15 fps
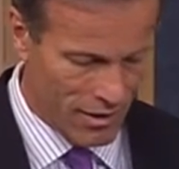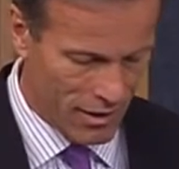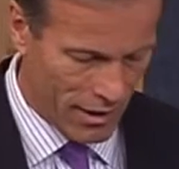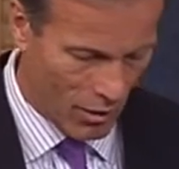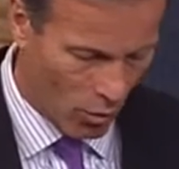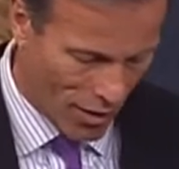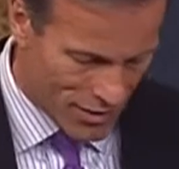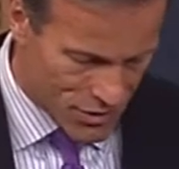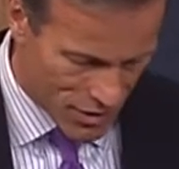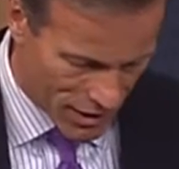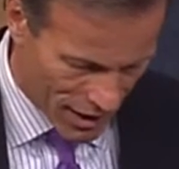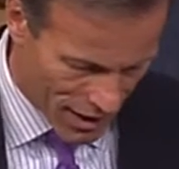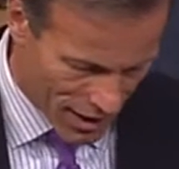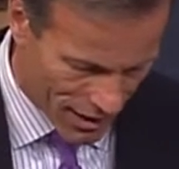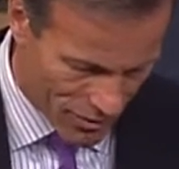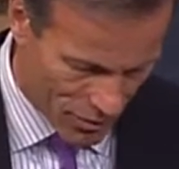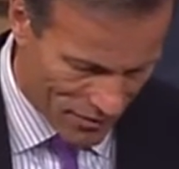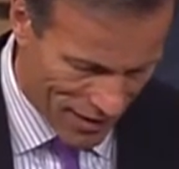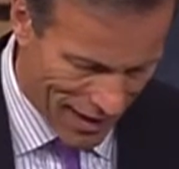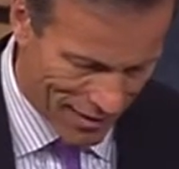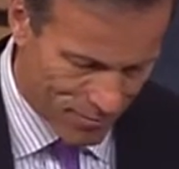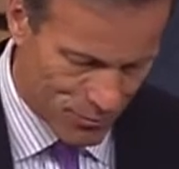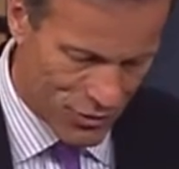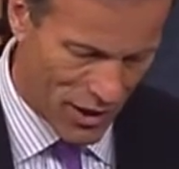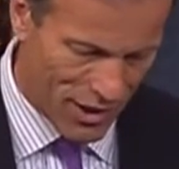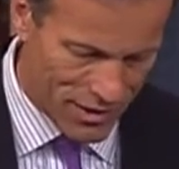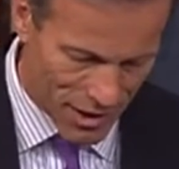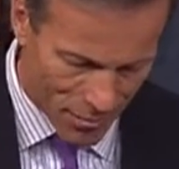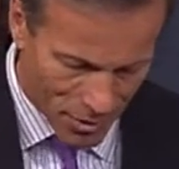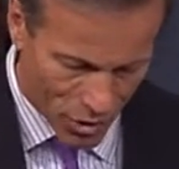And once again, we've got Senate
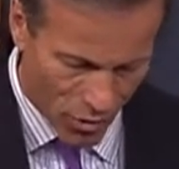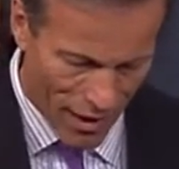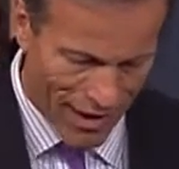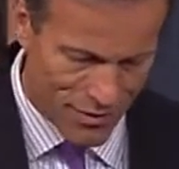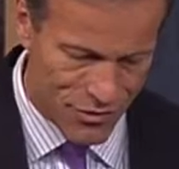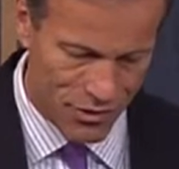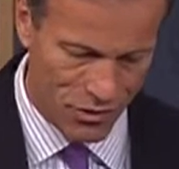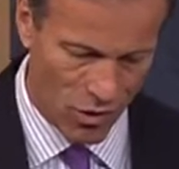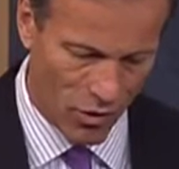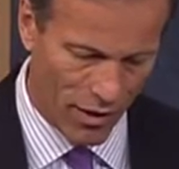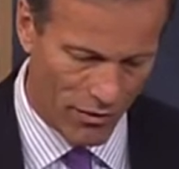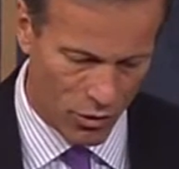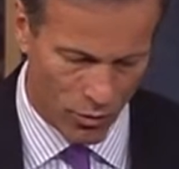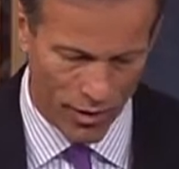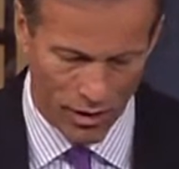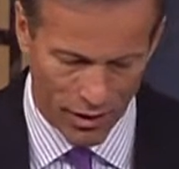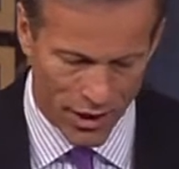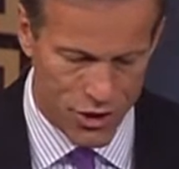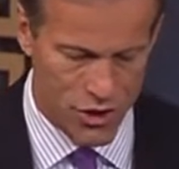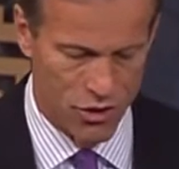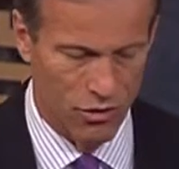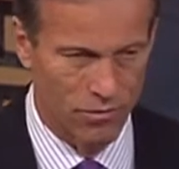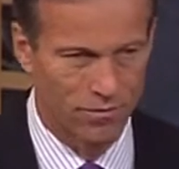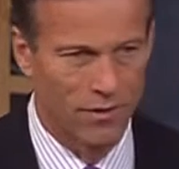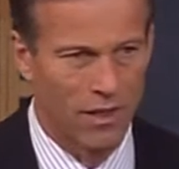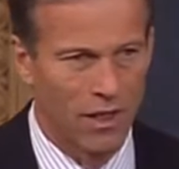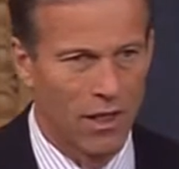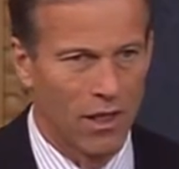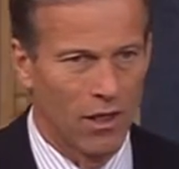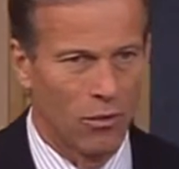Democrats ignoring the real issue,
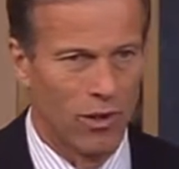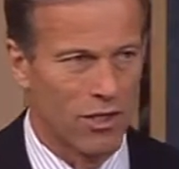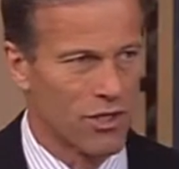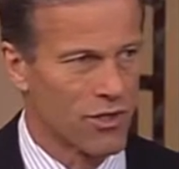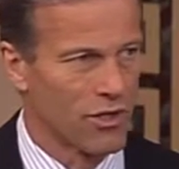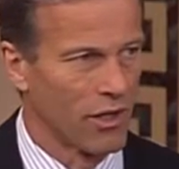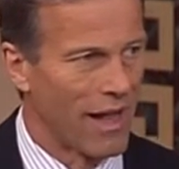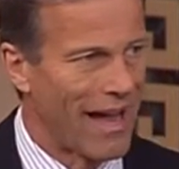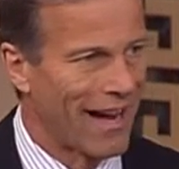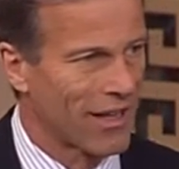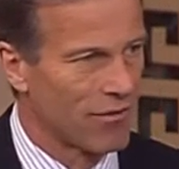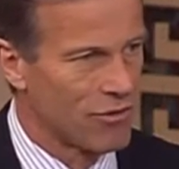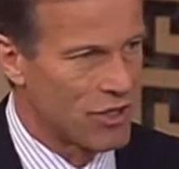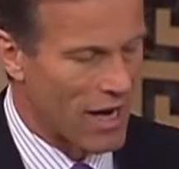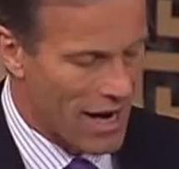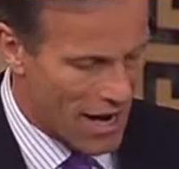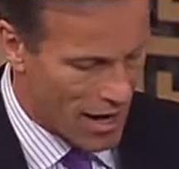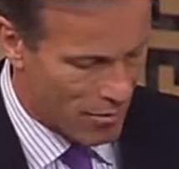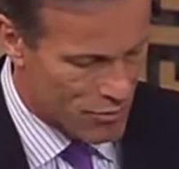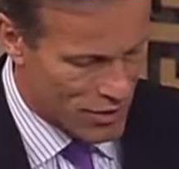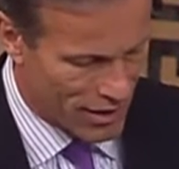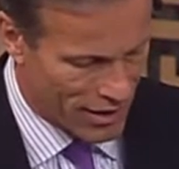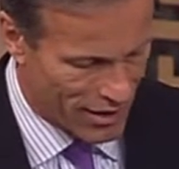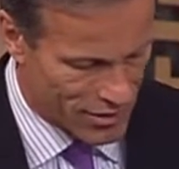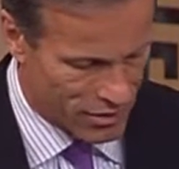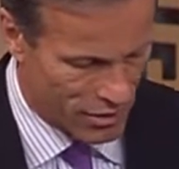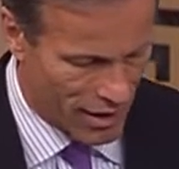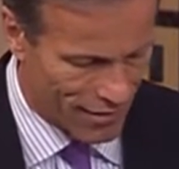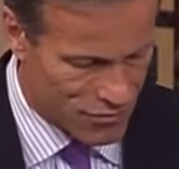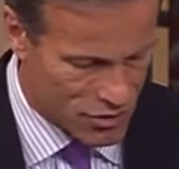which is the lack of jobs that has
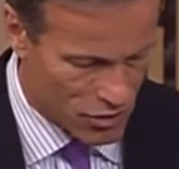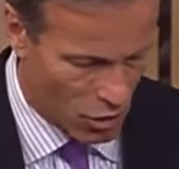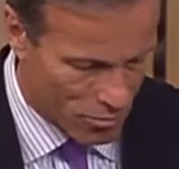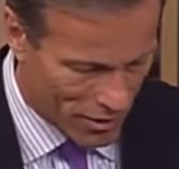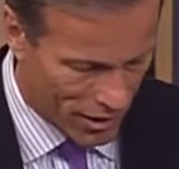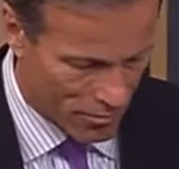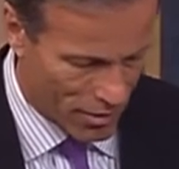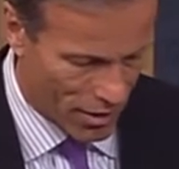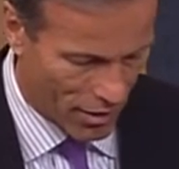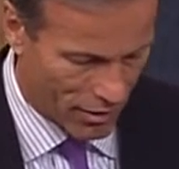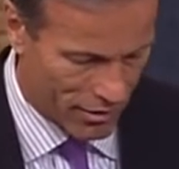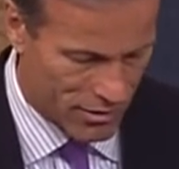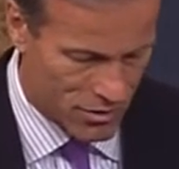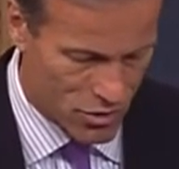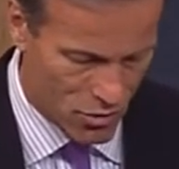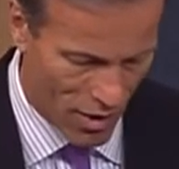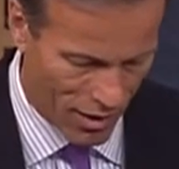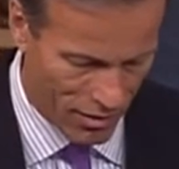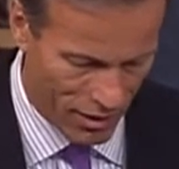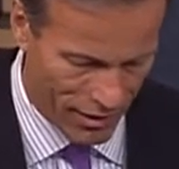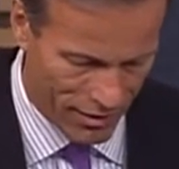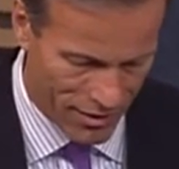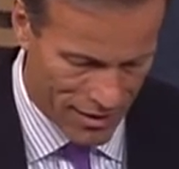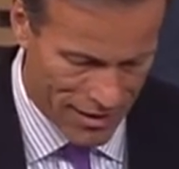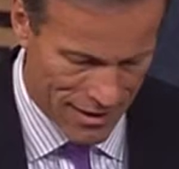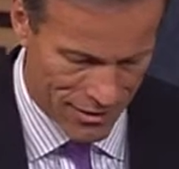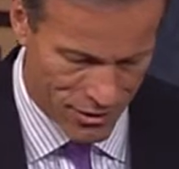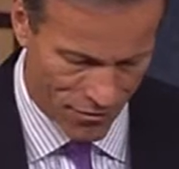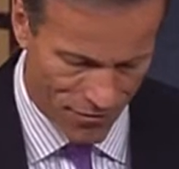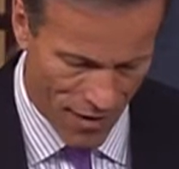left so many Americans struggling
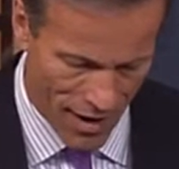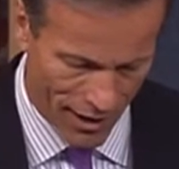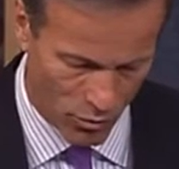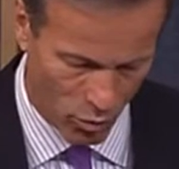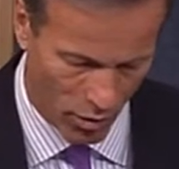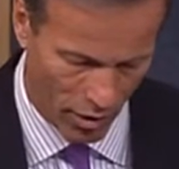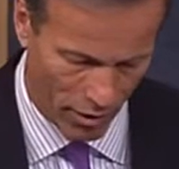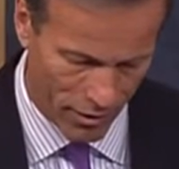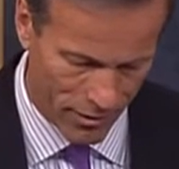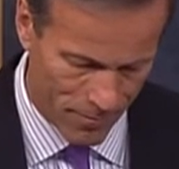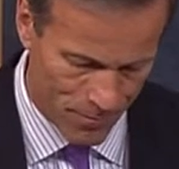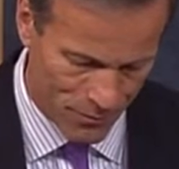to find work.